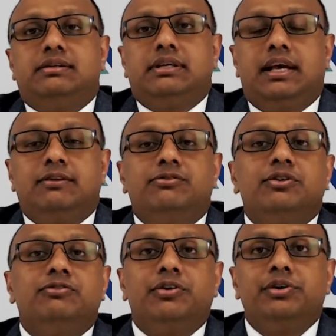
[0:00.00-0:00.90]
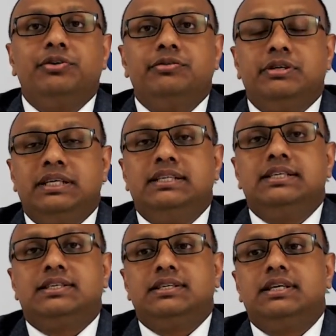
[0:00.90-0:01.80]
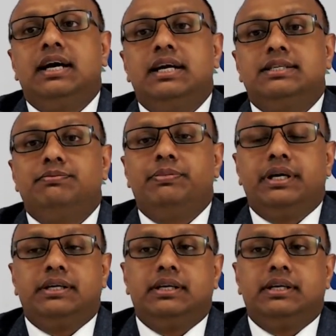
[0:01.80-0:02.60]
helpful for you in this regards, but